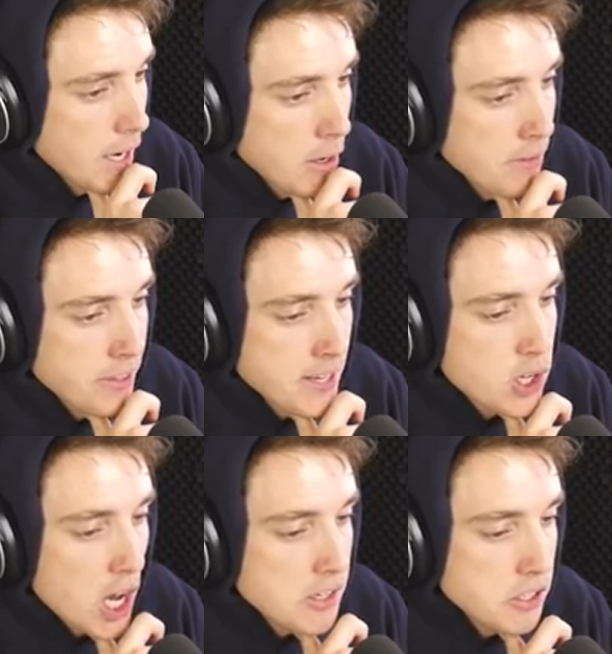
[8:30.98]
I don't think
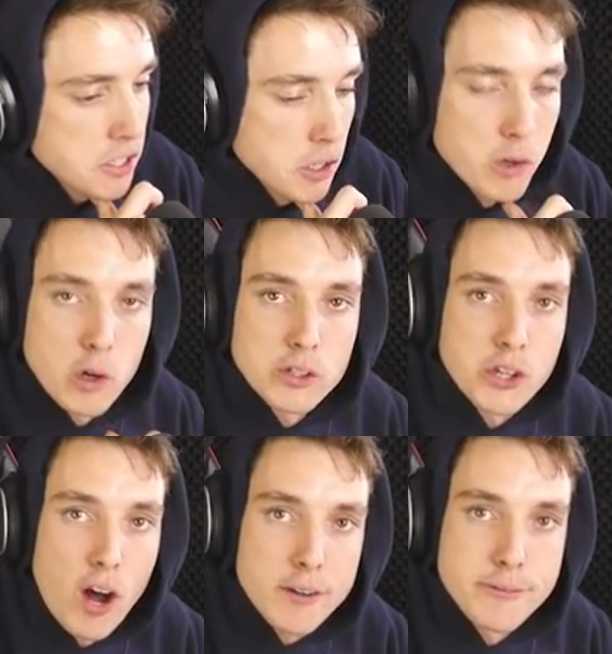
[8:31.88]
Jesus is on your
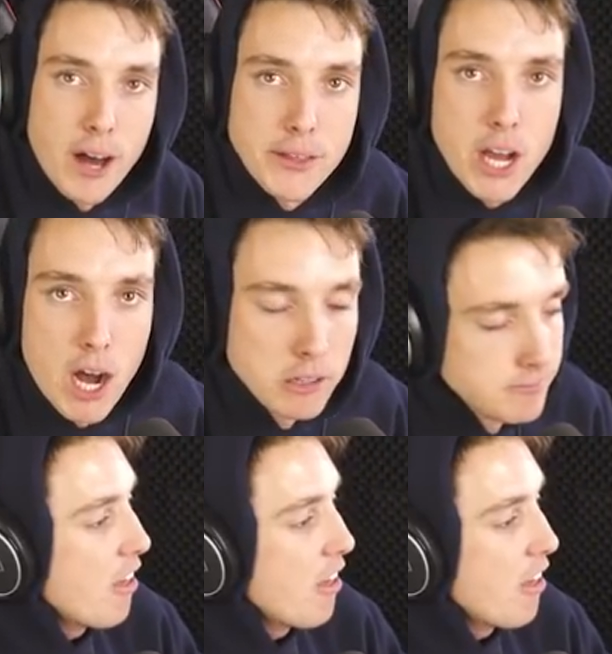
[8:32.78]
side, Father Carl.